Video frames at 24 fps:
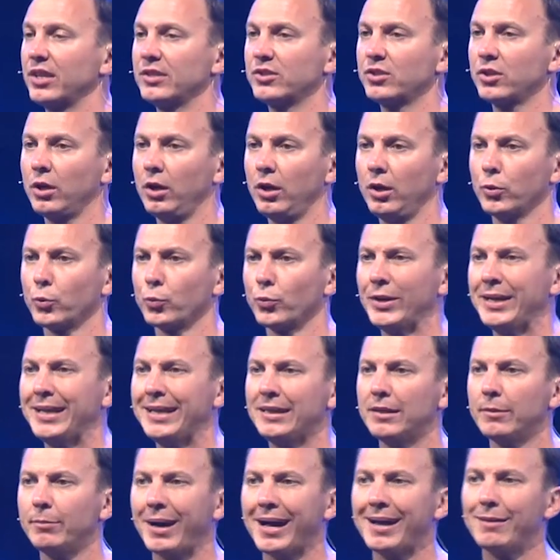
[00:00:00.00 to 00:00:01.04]
It's called
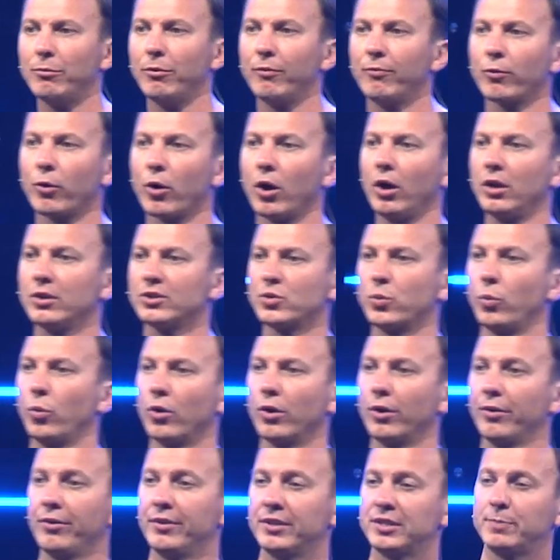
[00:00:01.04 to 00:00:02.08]
Reading the Bible for All It's
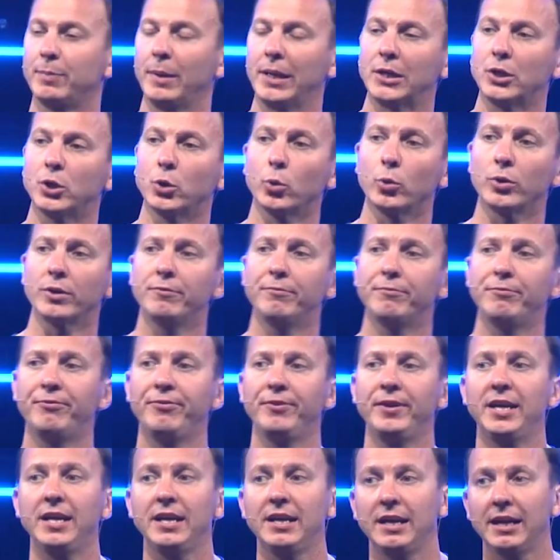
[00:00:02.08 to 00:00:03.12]
Worth. It's by Gordon
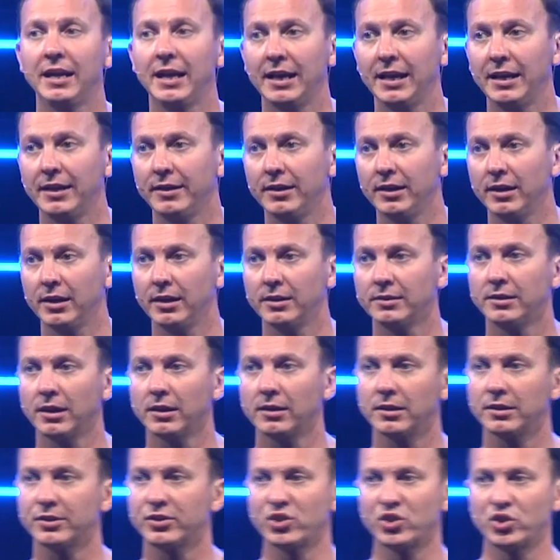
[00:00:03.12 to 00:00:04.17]
Fee and uh,
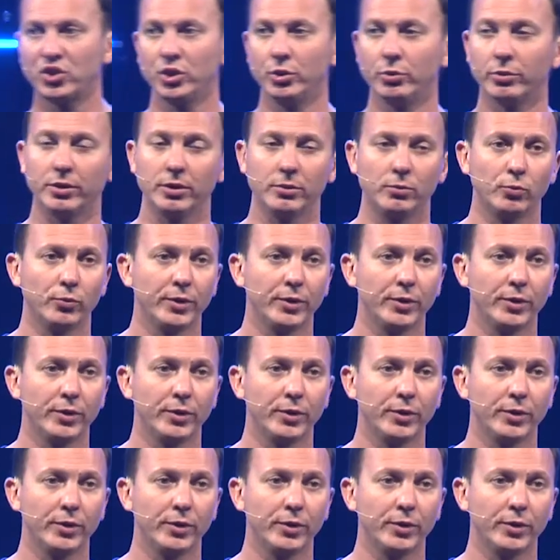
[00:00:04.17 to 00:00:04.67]
Douglas Stuart.